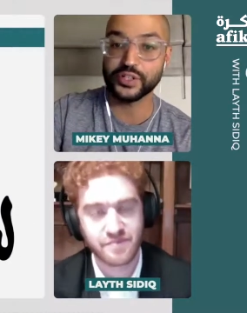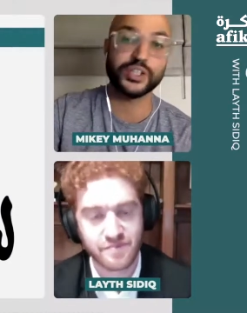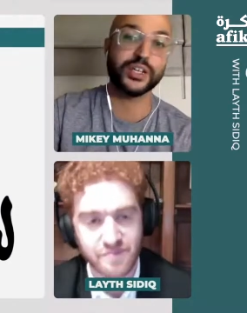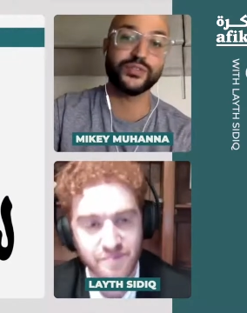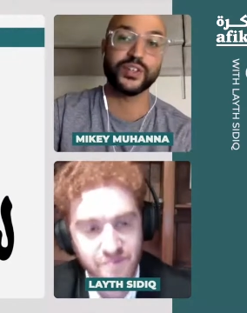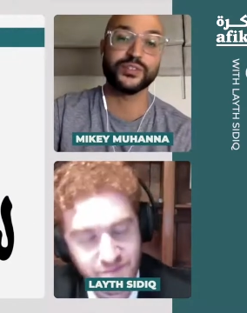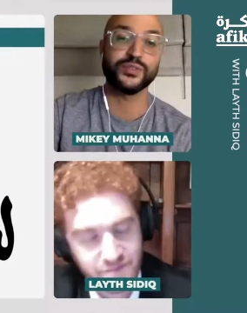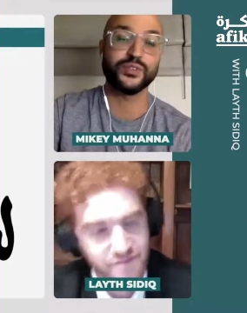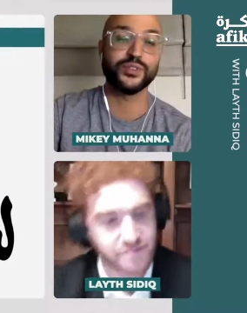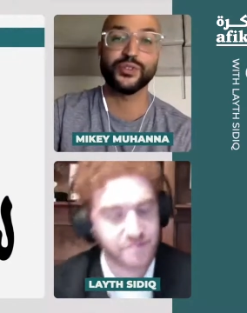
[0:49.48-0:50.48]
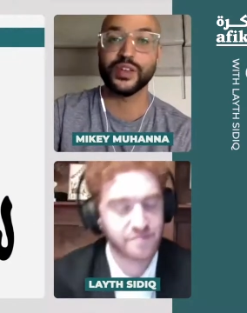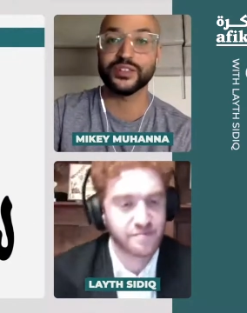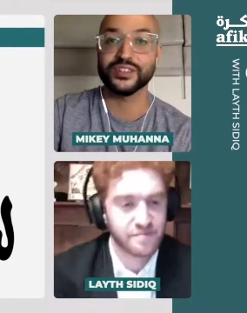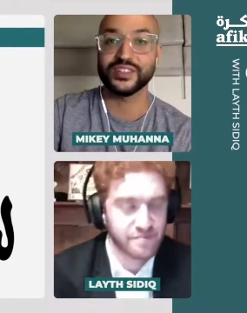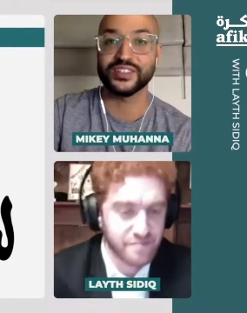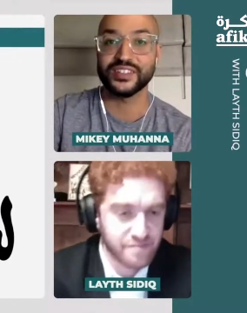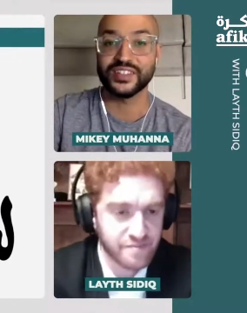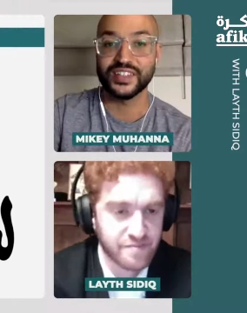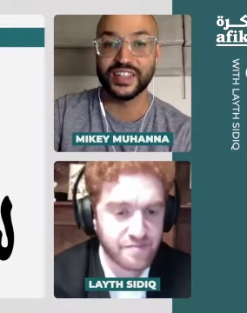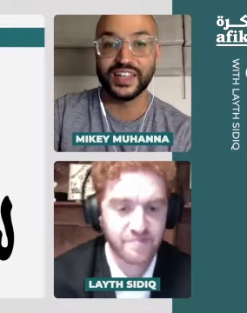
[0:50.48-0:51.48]
Speaker 1: Jazz Festival in
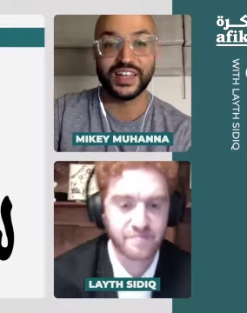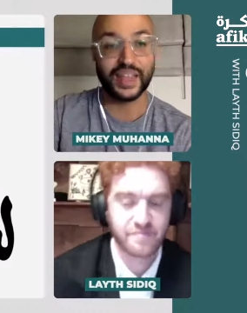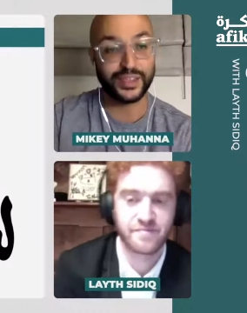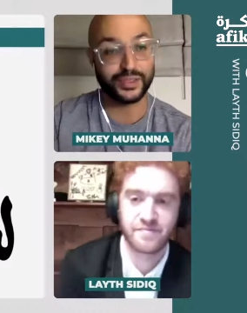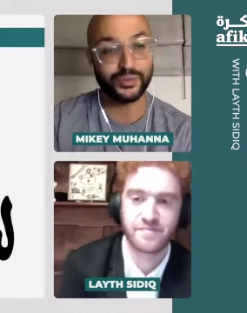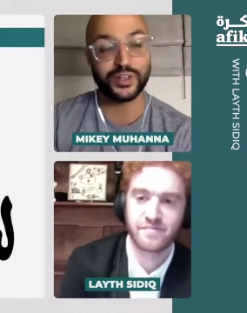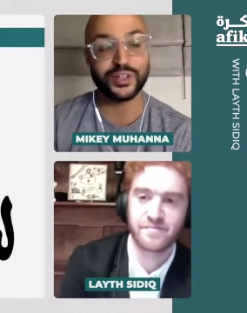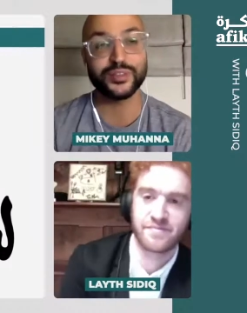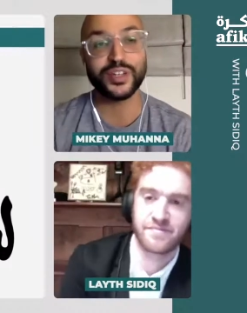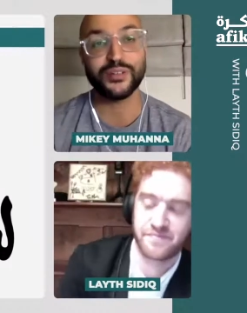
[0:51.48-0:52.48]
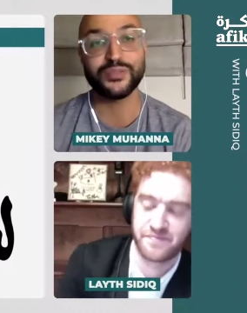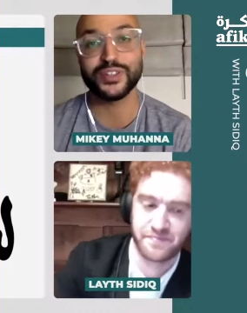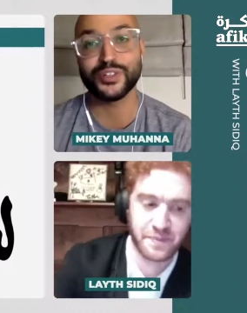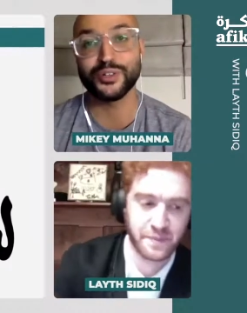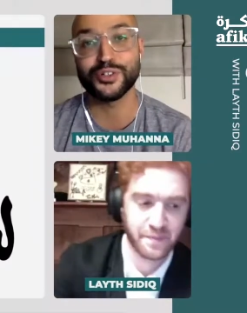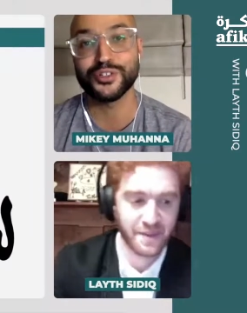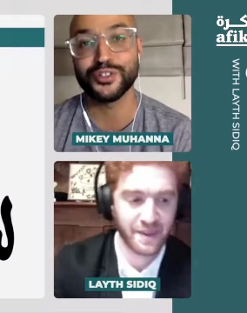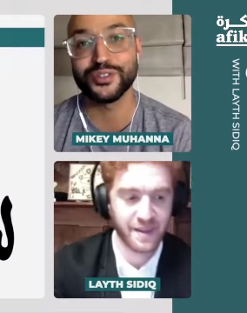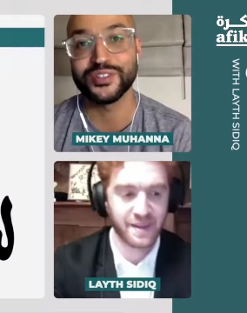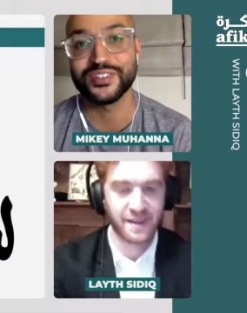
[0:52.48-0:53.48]
2016. Layth, welcome to afikra
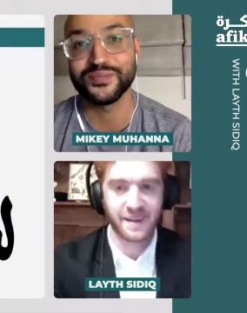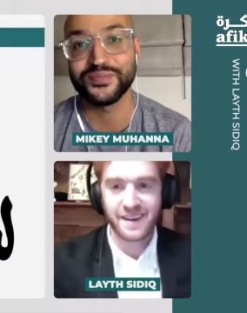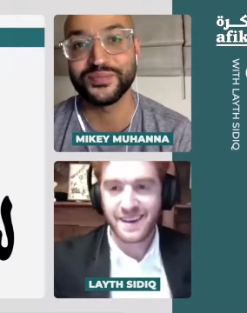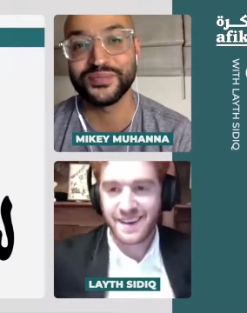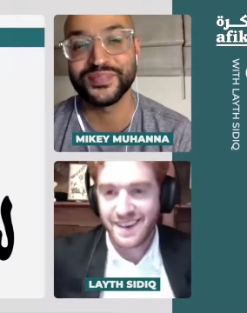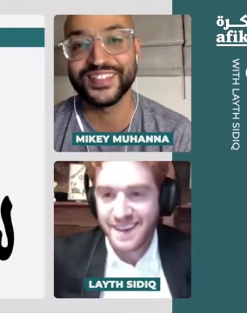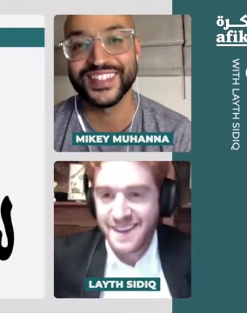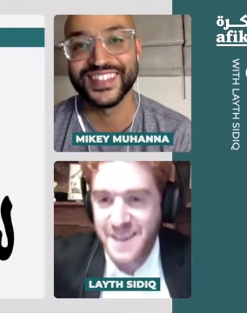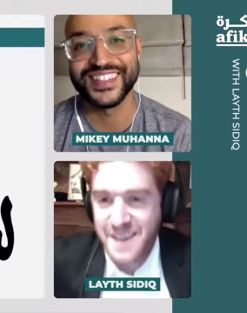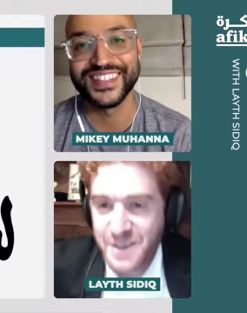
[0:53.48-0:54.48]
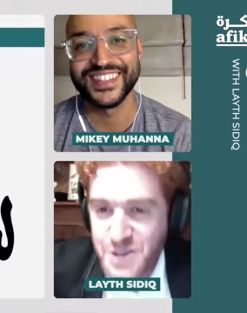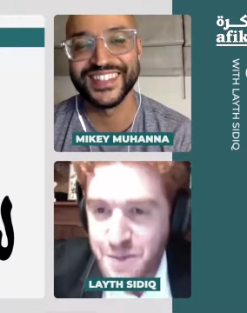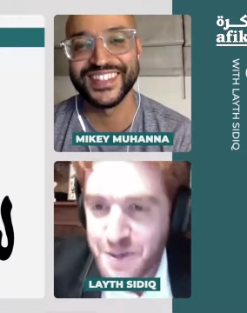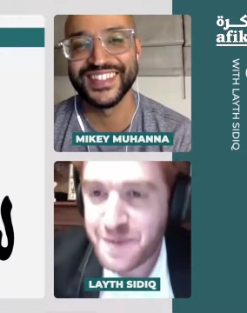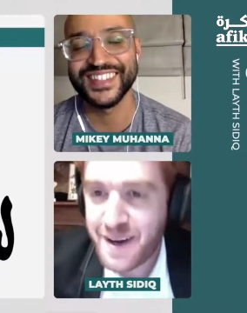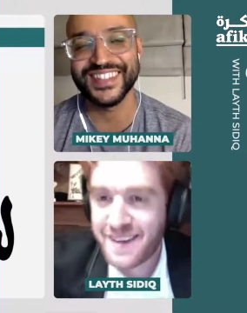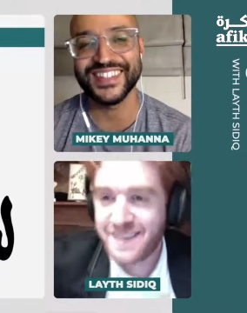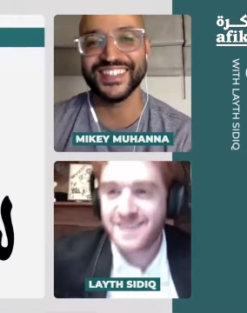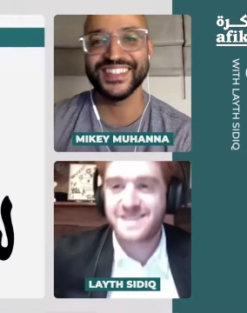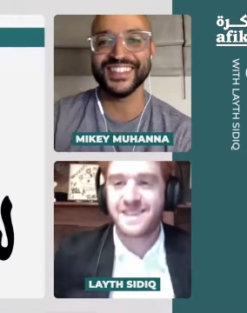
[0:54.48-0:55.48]
Tones. Thank you so much,
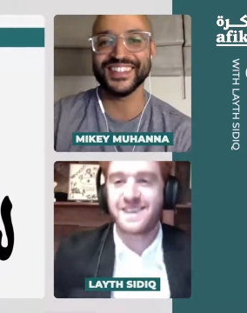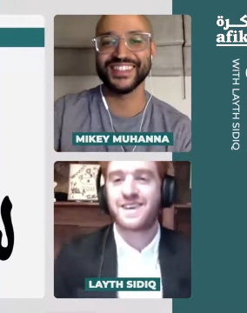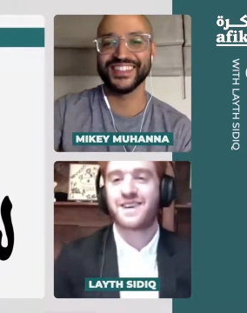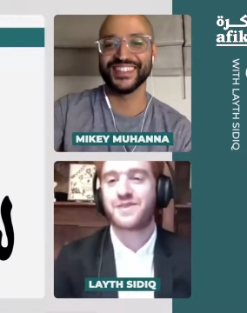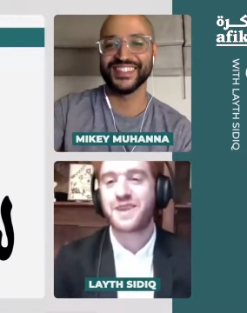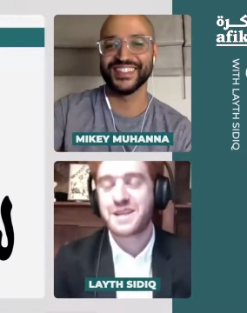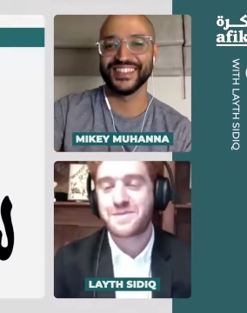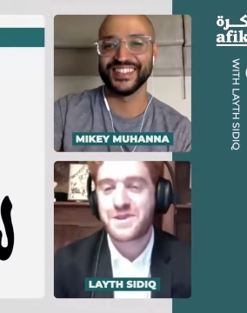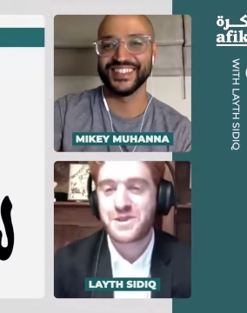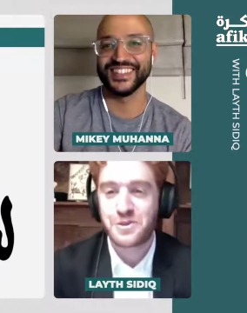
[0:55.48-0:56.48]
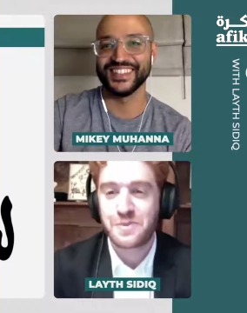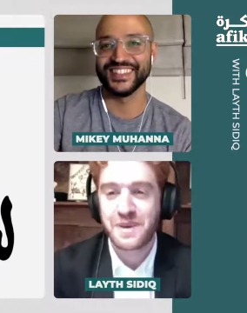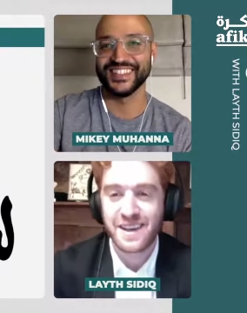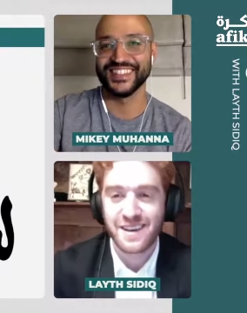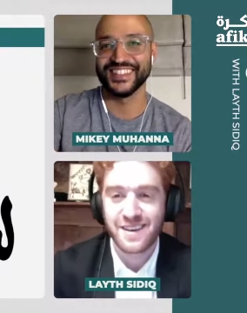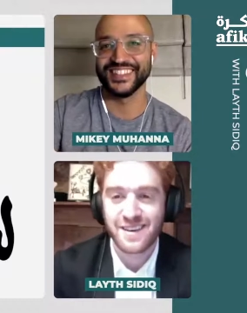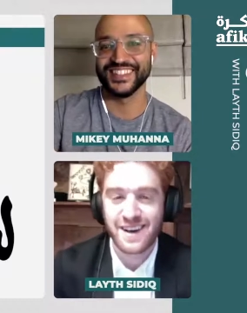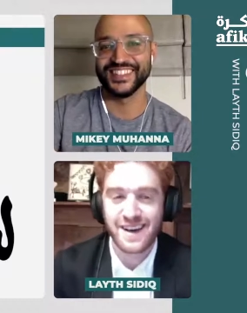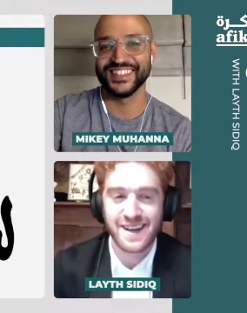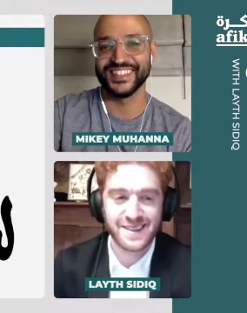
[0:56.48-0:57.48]
Mikey.
Speaker 2: It's uh, really special to be here
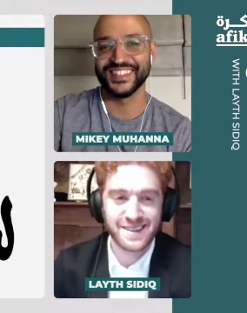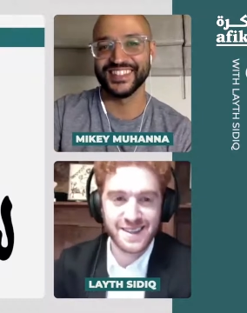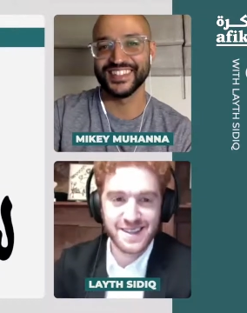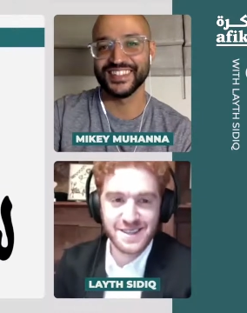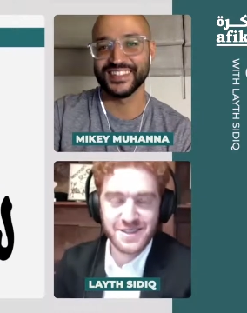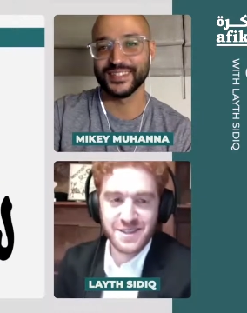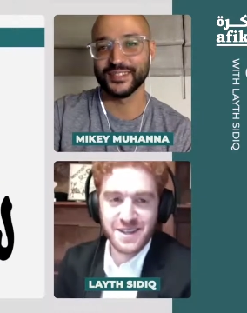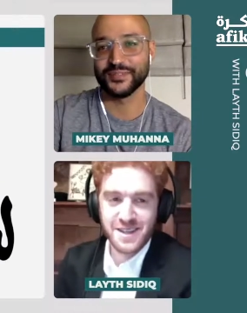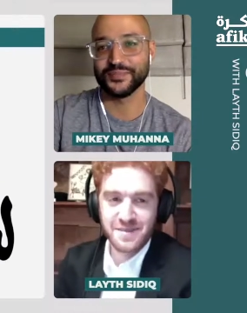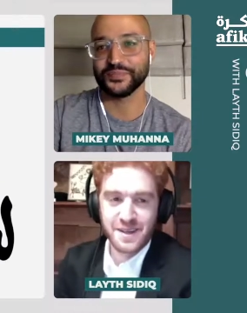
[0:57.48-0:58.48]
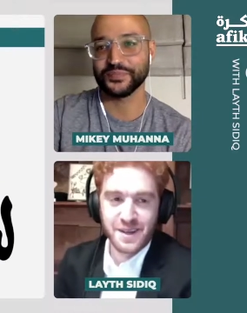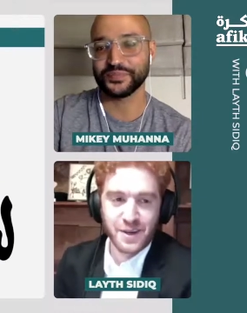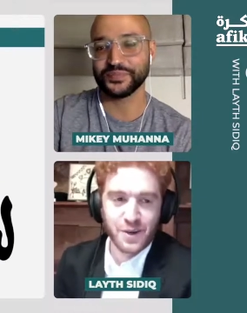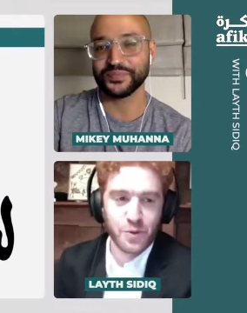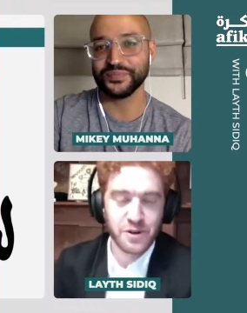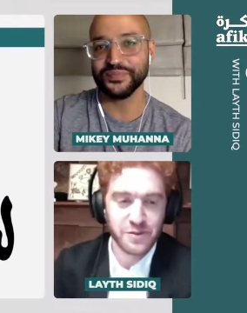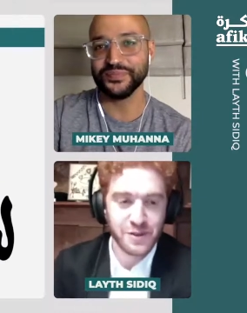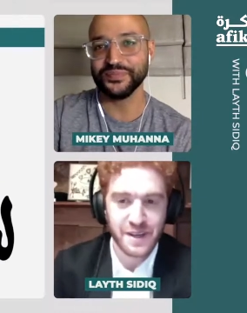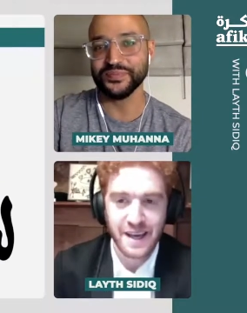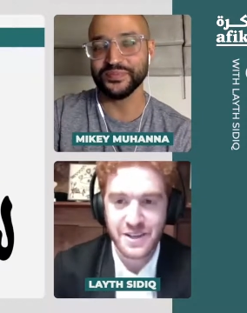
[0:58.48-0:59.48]
and uh, such a
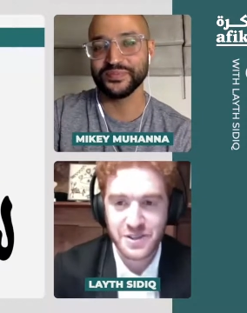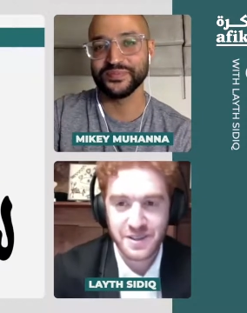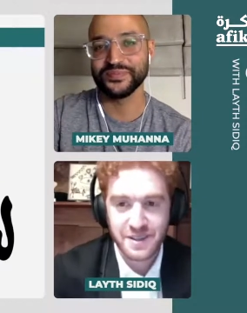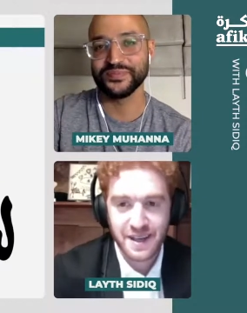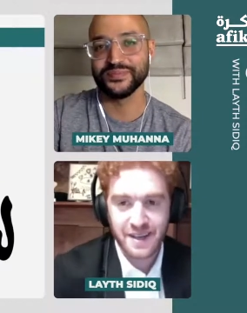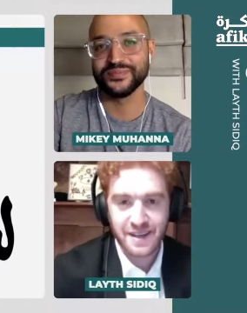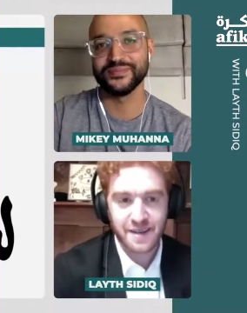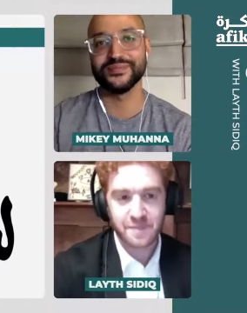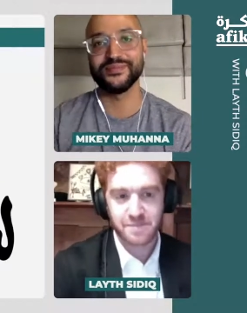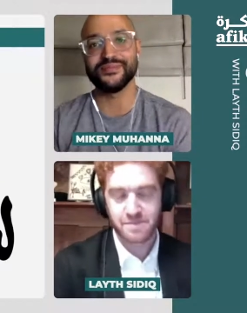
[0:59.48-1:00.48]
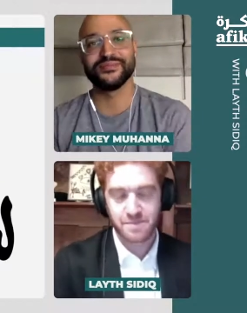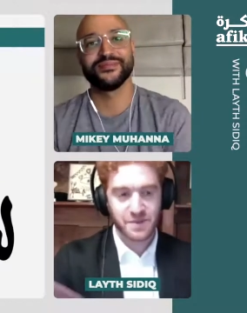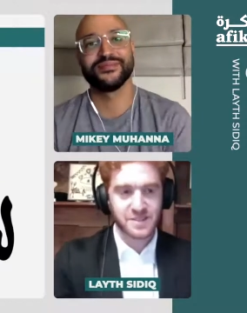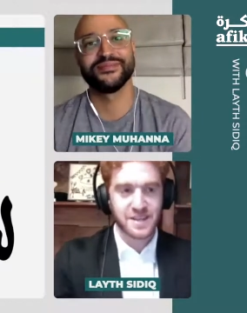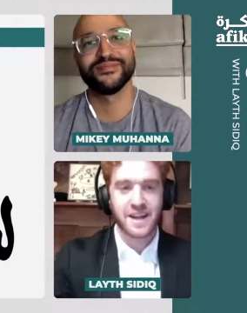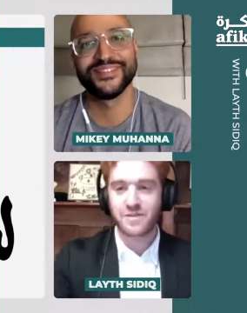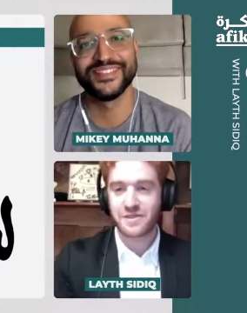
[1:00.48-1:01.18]
wonderful occasion, and I'm excited for